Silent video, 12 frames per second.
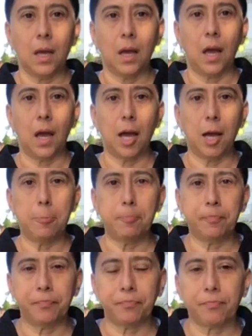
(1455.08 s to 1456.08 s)

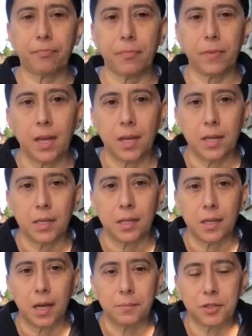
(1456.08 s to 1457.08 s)
I'm
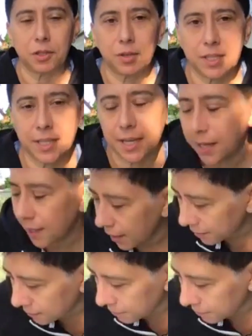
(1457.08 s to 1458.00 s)
sorry, say it again.